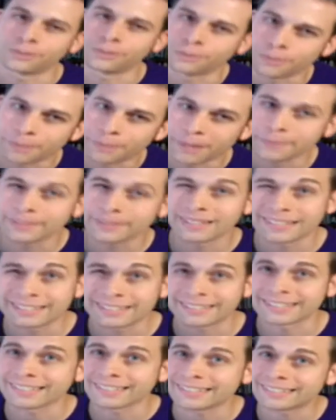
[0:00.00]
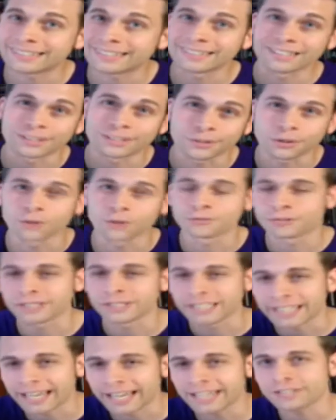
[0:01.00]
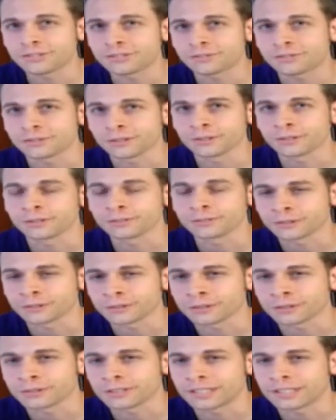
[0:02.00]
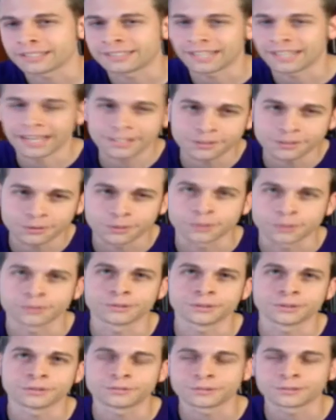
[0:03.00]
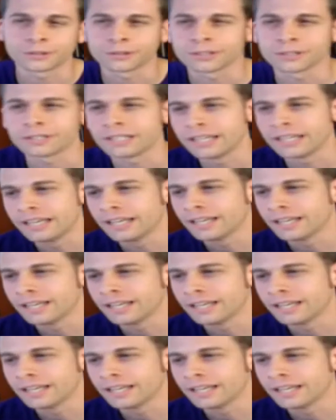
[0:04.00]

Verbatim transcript: well, maybe this is a little over the edge for a 10-year-old or for...